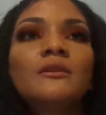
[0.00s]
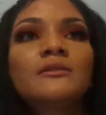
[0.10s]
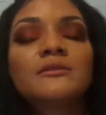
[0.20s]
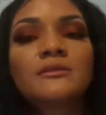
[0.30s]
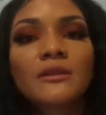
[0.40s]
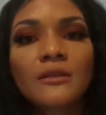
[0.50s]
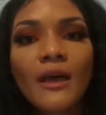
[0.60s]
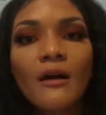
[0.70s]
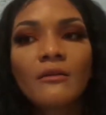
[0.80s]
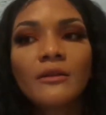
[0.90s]
sit
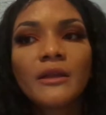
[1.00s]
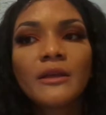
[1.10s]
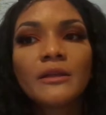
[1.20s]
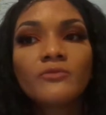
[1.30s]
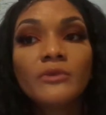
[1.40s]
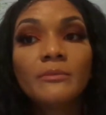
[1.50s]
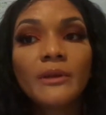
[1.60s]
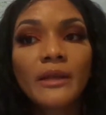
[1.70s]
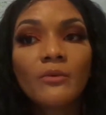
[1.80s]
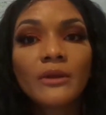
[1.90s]
down and
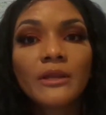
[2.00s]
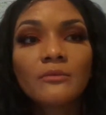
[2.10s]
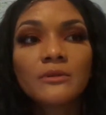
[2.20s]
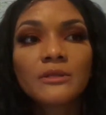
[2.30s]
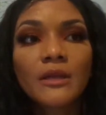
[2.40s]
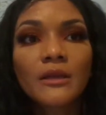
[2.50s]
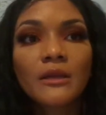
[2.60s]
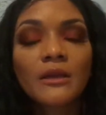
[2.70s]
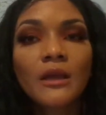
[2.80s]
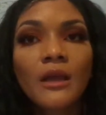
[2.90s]
replay what he was saying